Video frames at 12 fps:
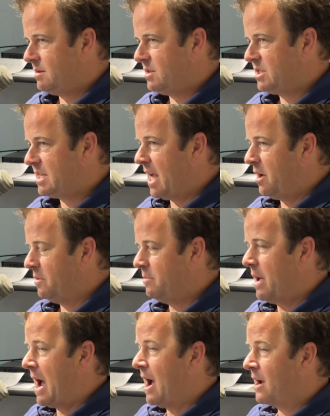scaled
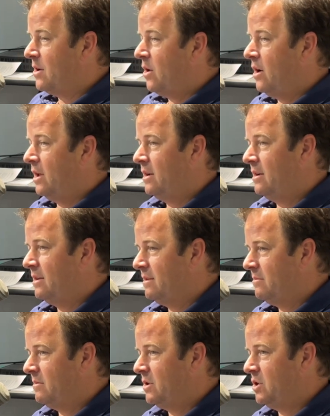back on
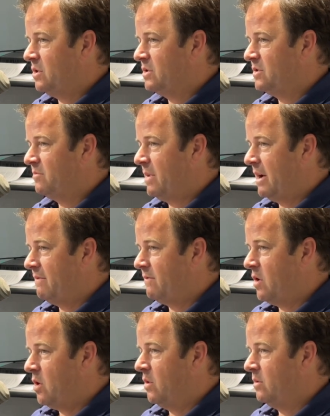the use of my
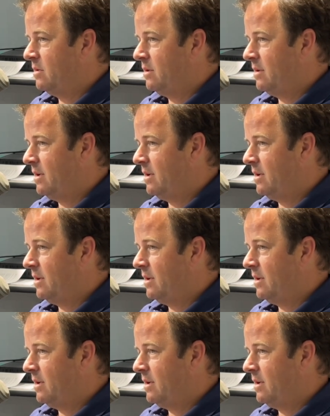phone,